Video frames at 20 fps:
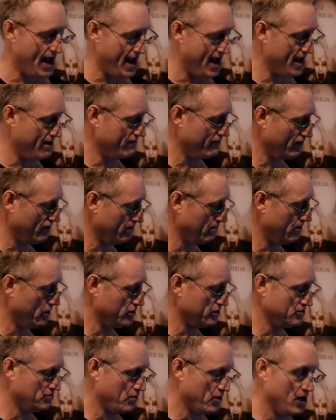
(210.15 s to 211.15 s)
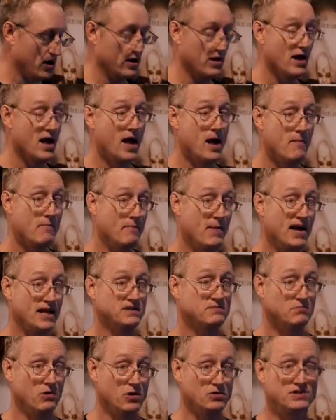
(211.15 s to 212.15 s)
And for the most part,
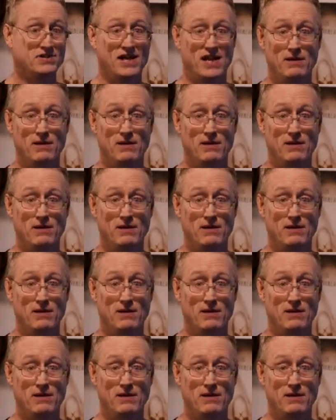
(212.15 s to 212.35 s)
makes most